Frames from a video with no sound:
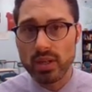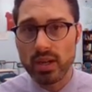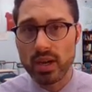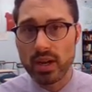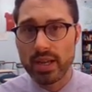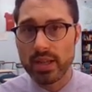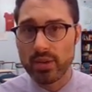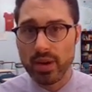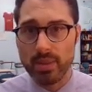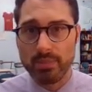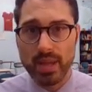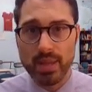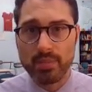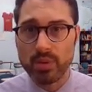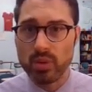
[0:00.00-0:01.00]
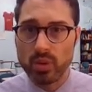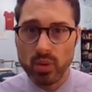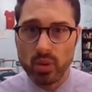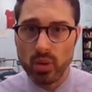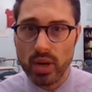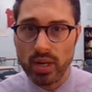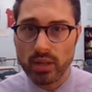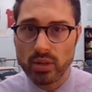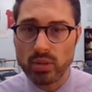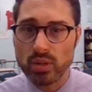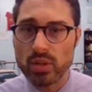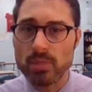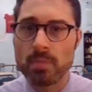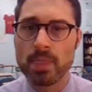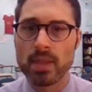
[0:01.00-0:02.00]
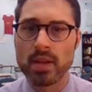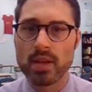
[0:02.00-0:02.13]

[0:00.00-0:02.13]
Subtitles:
either on paper or on Google,